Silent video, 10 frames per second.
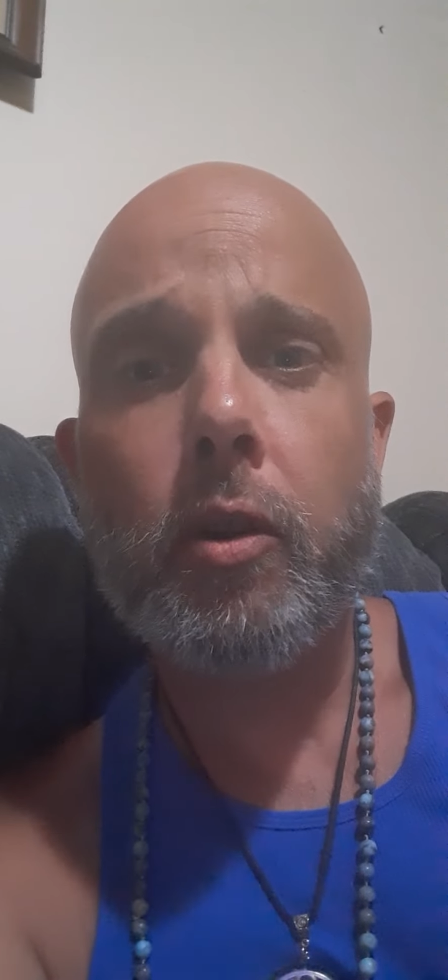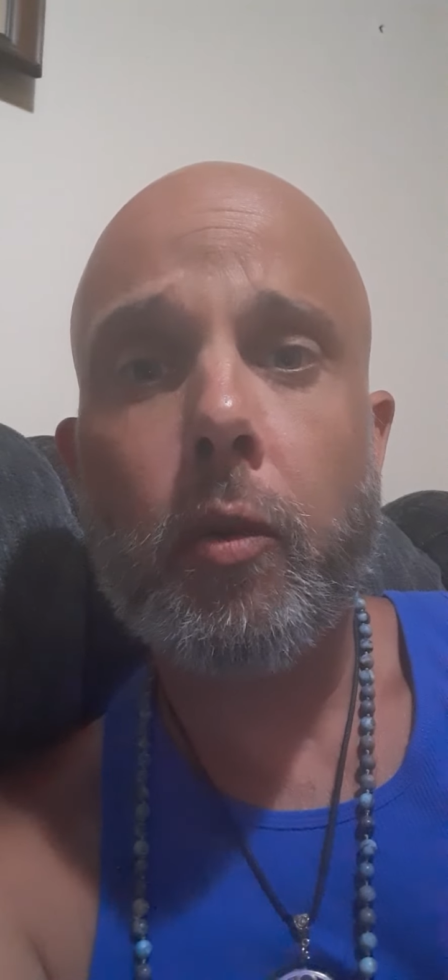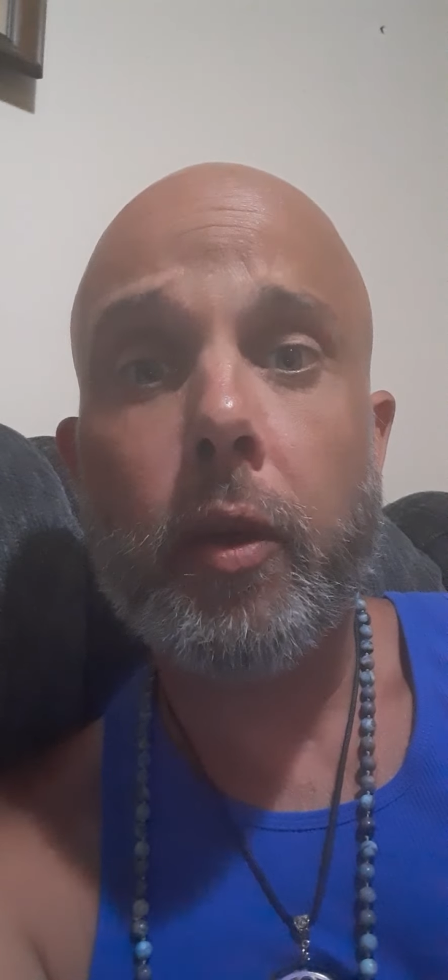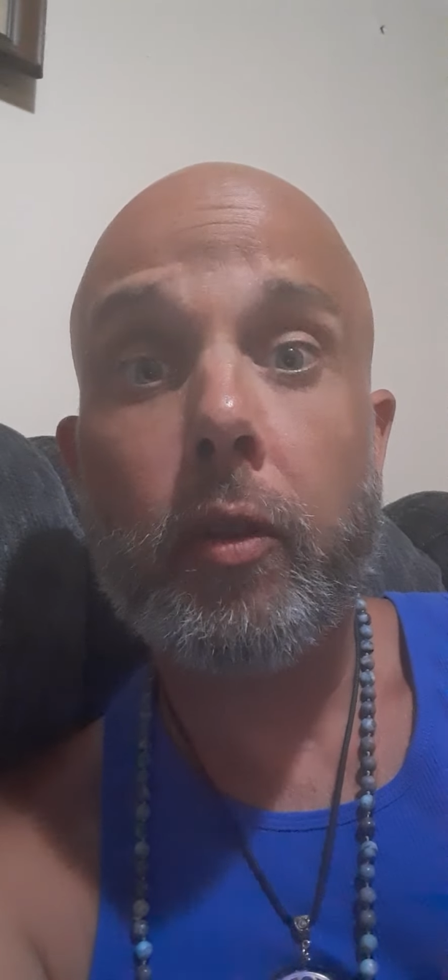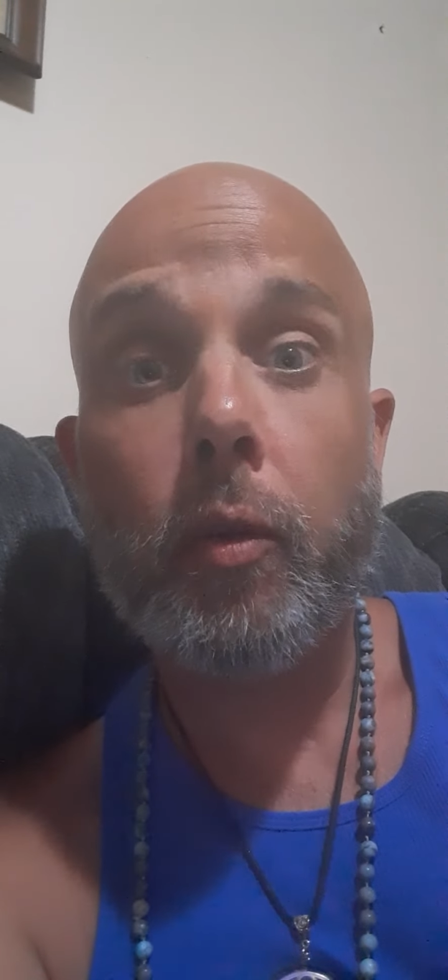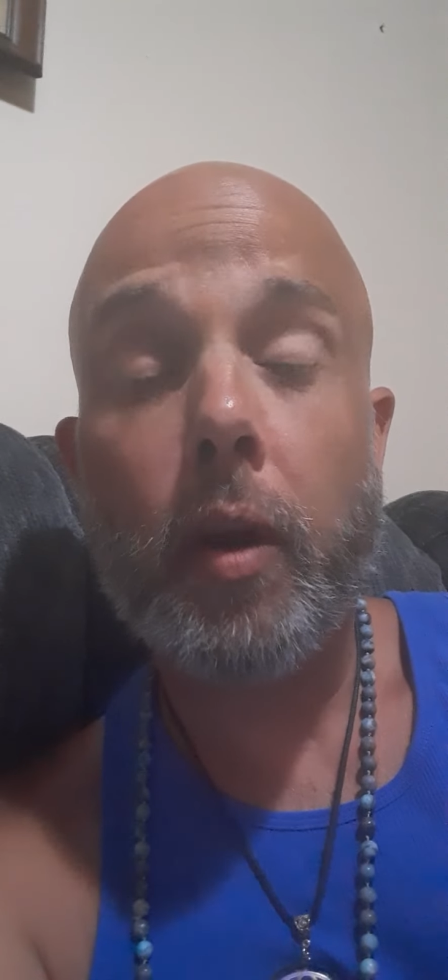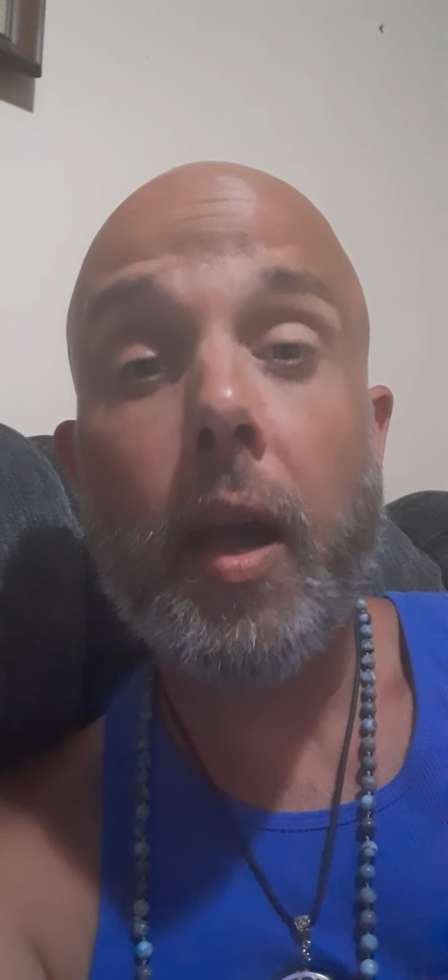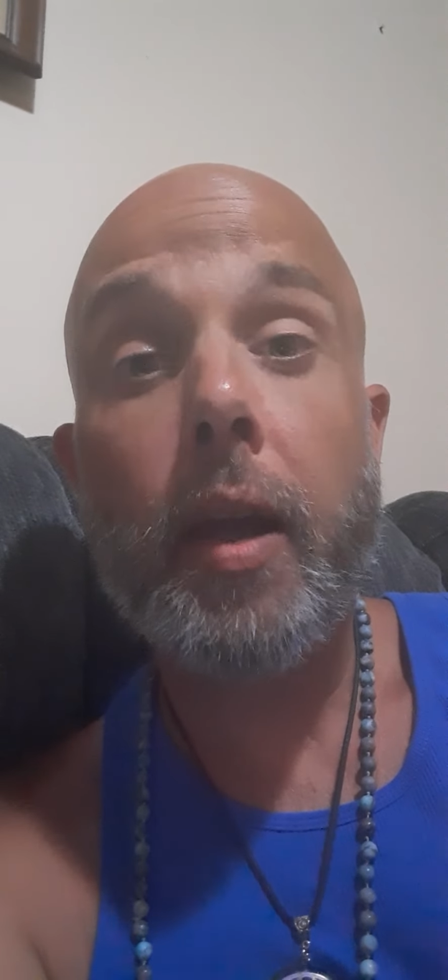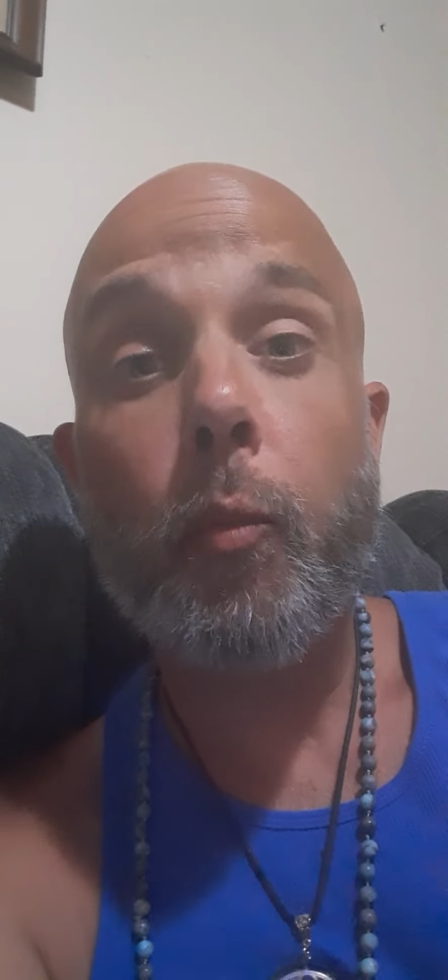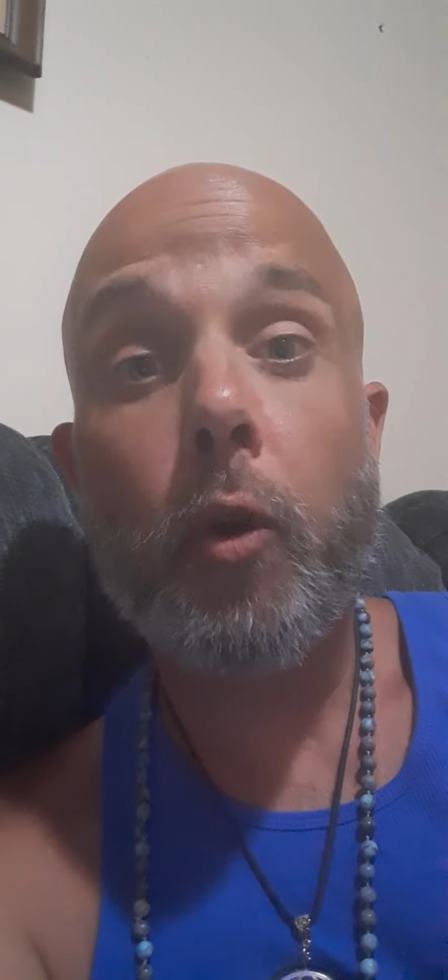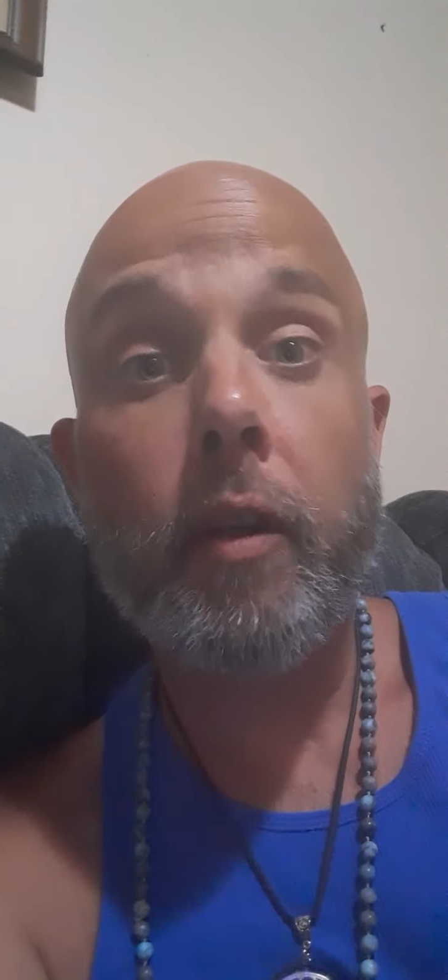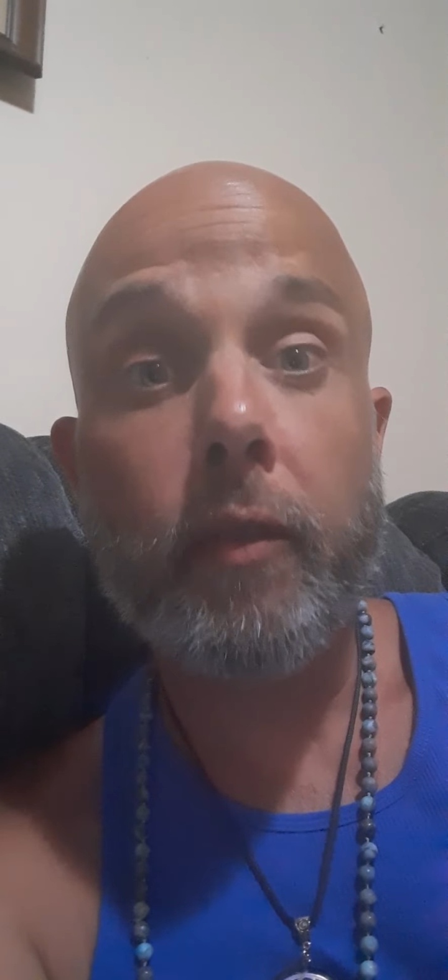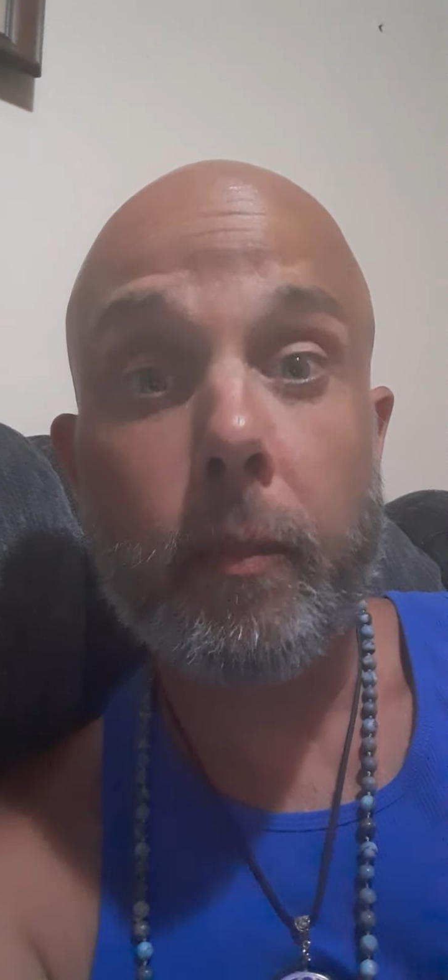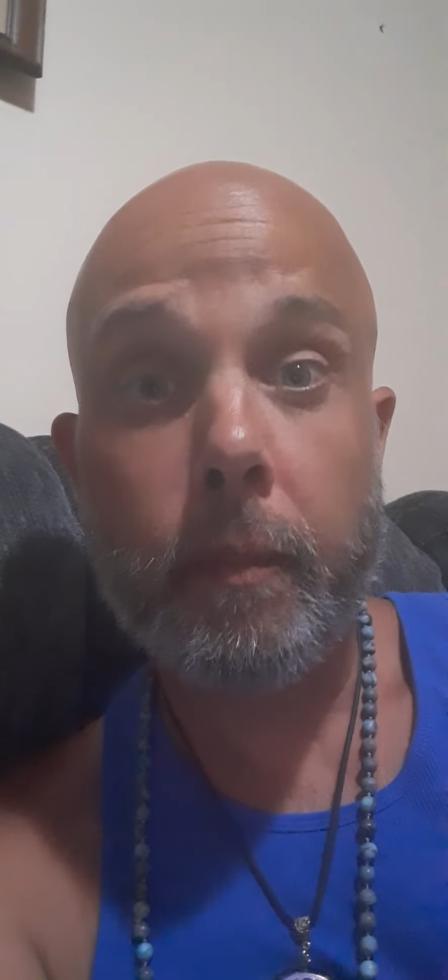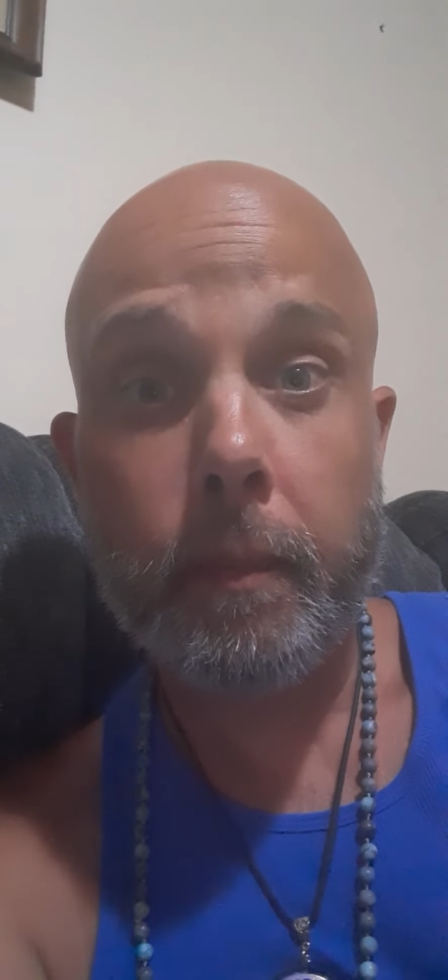going through, and I am one of
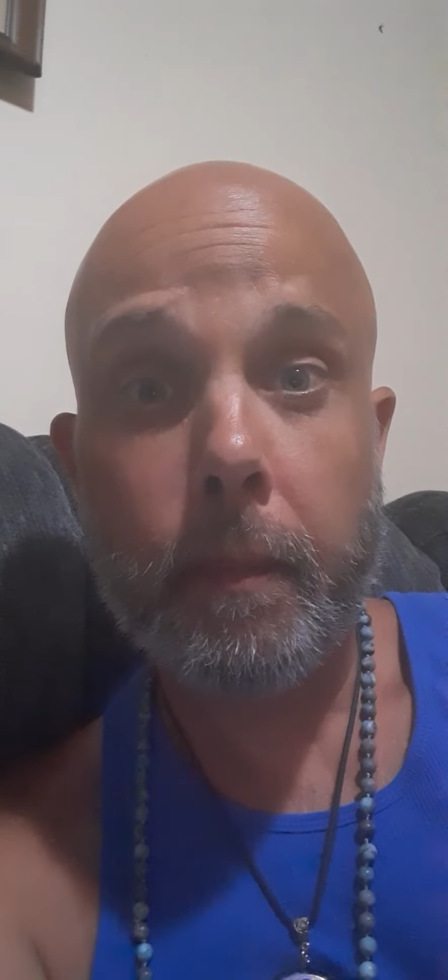them.